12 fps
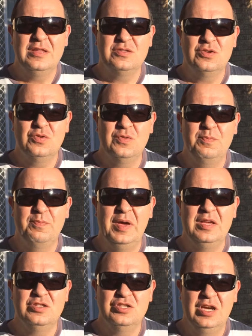into
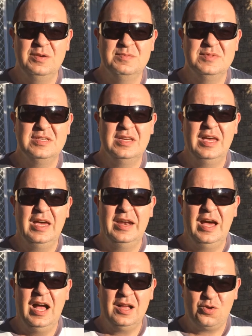Ben James at
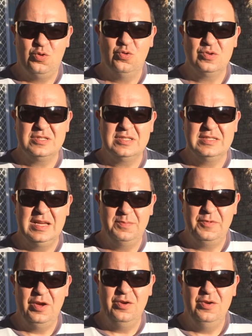Harcourts
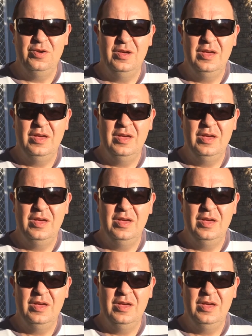Dapto